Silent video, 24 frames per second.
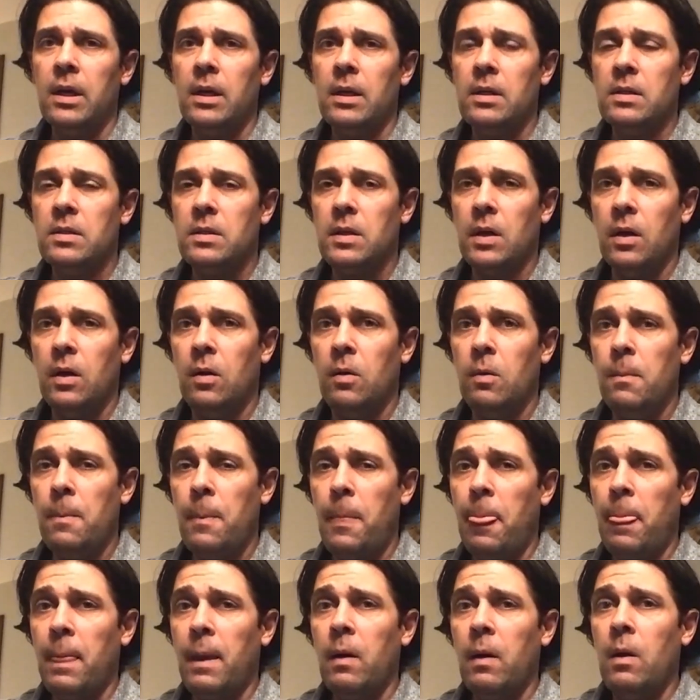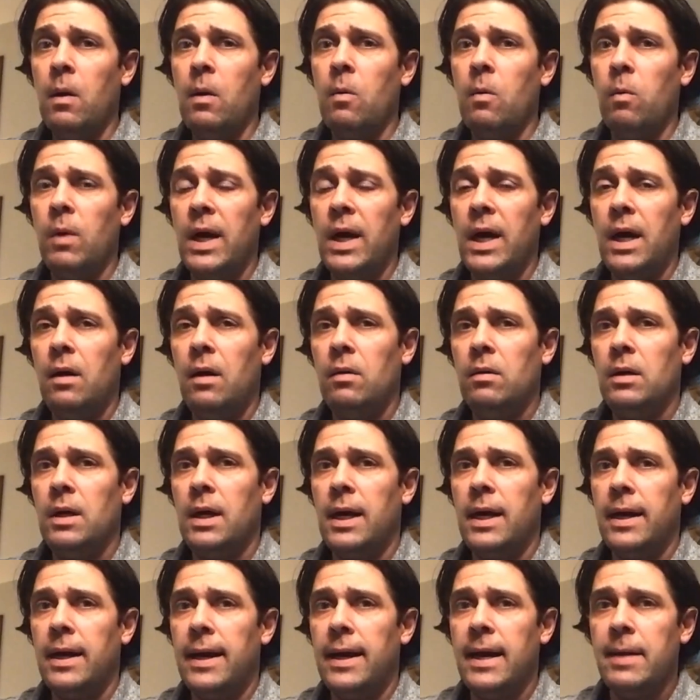So while
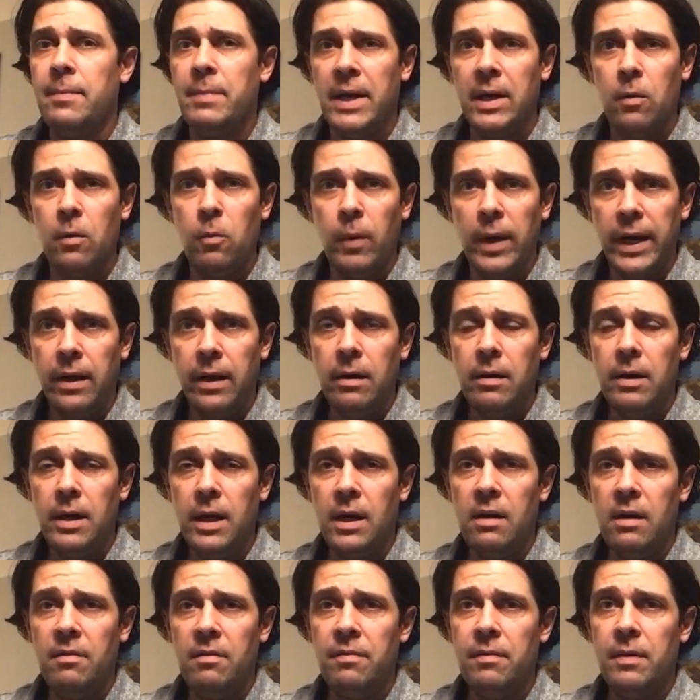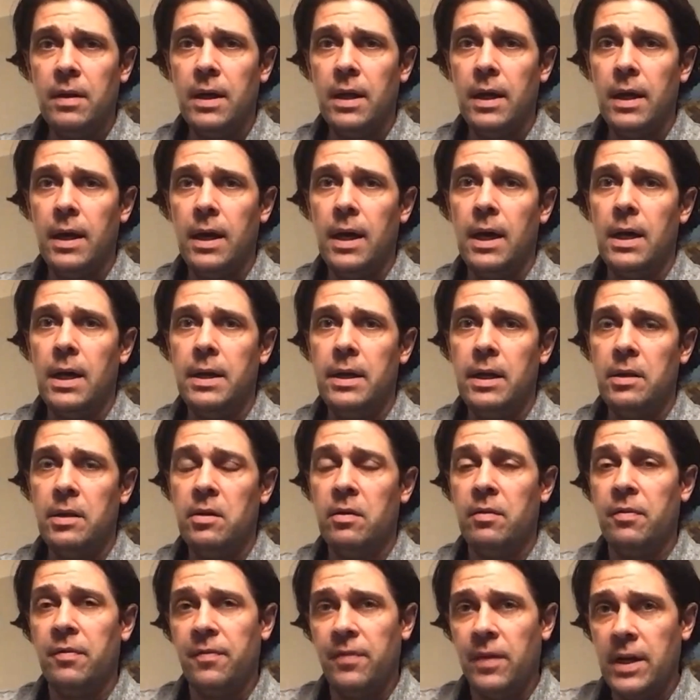I'm not aware of
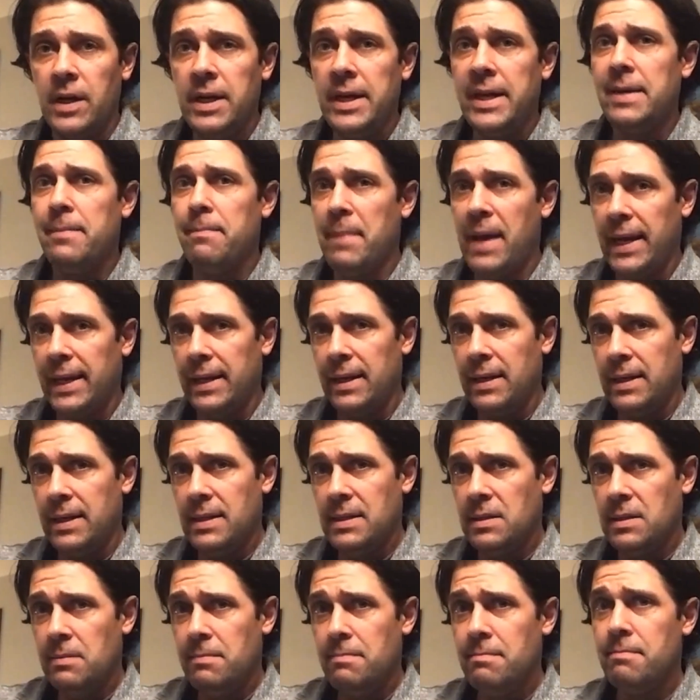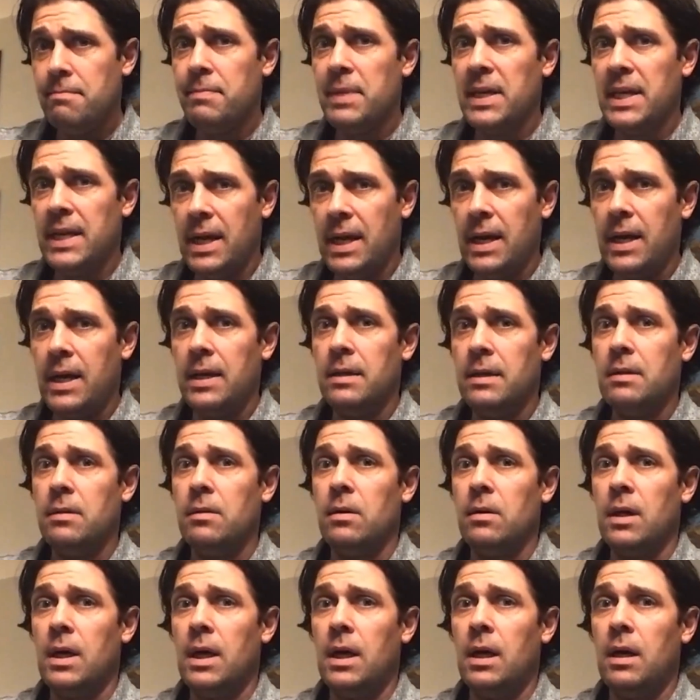another funding mechanism beyond
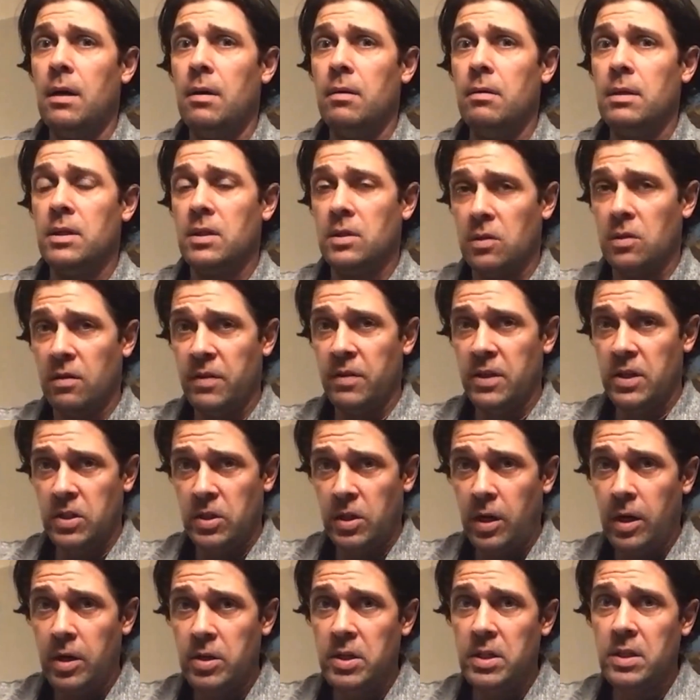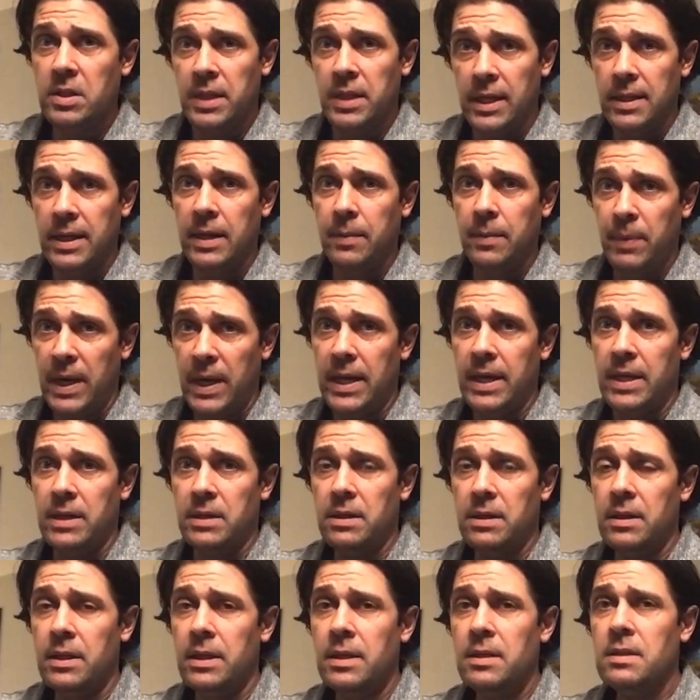the service charges that they pay
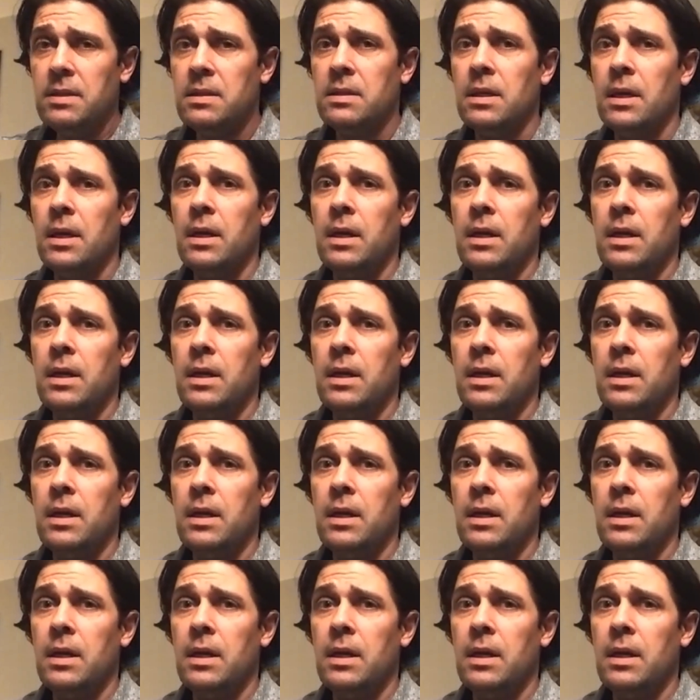into this,